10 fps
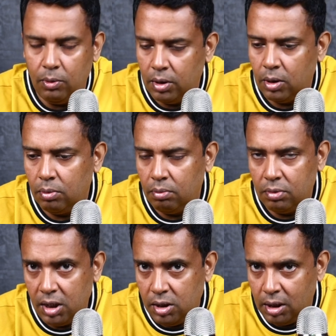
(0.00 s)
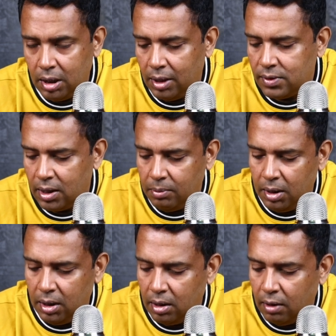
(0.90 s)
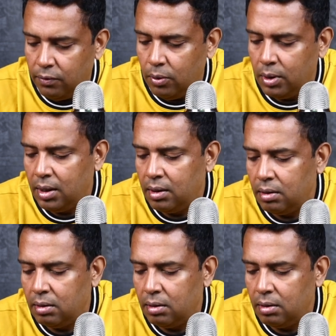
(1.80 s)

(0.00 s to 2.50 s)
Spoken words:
without changing your lifestyle, meaning affording